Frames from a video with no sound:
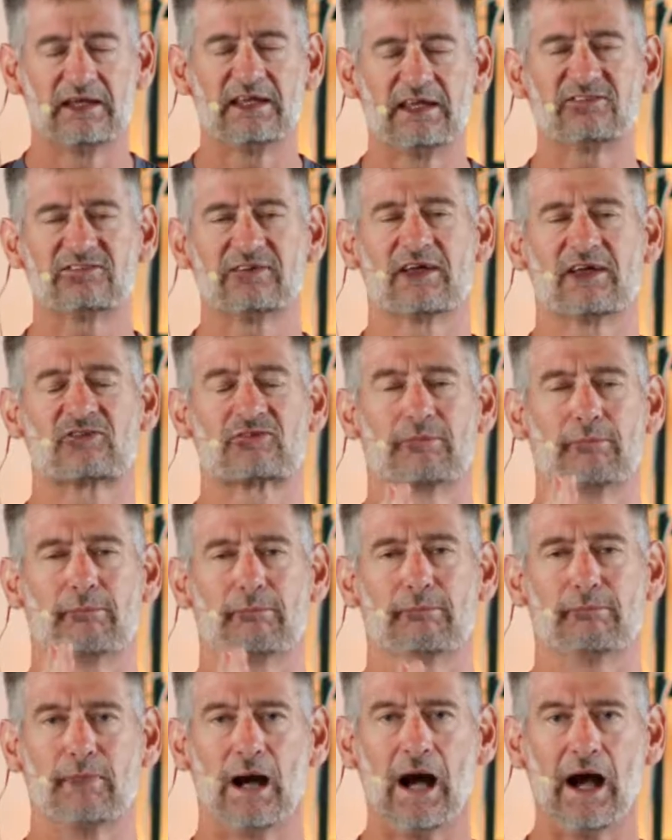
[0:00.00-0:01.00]
He says,
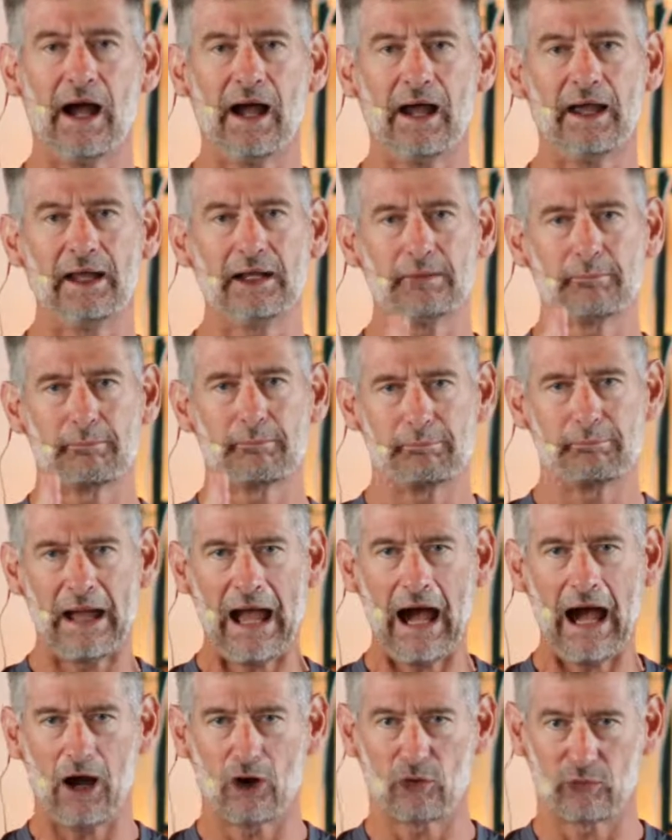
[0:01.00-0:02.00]
my
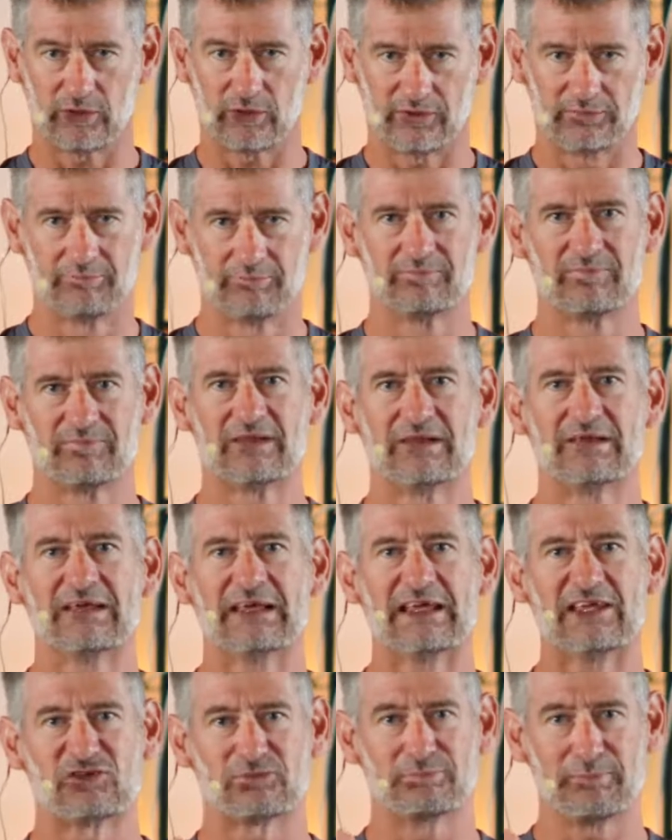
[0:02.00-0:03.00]
power
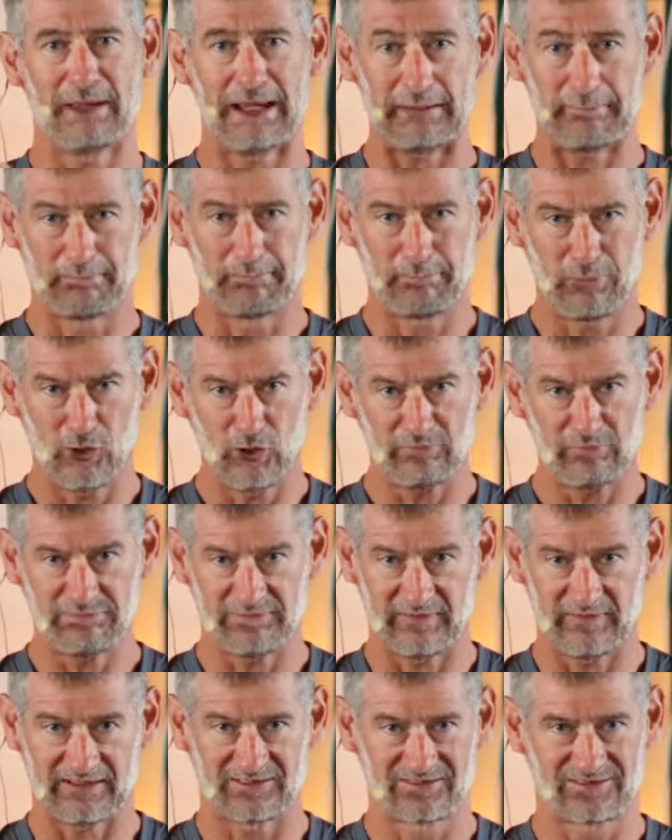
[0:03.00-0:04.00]
is made
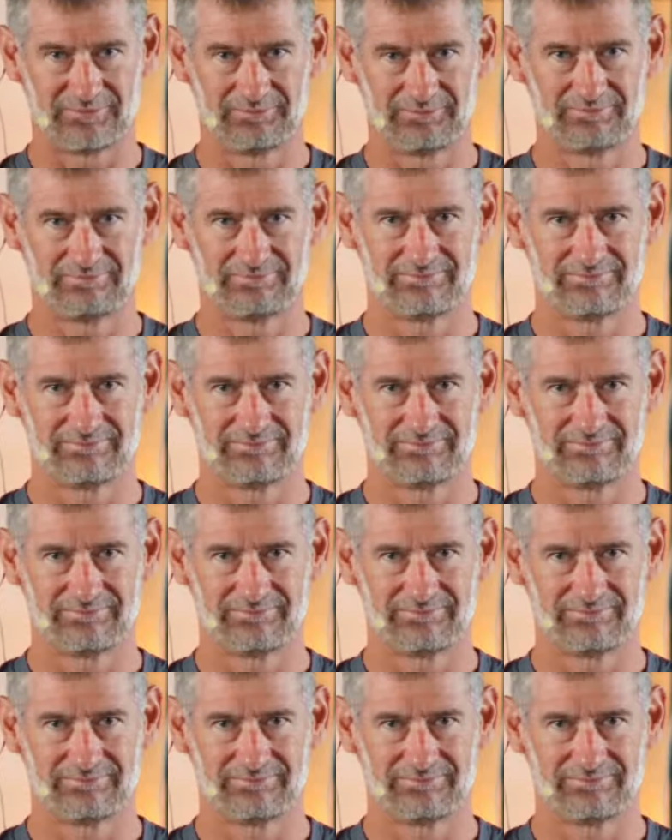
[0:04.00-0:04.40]
perfect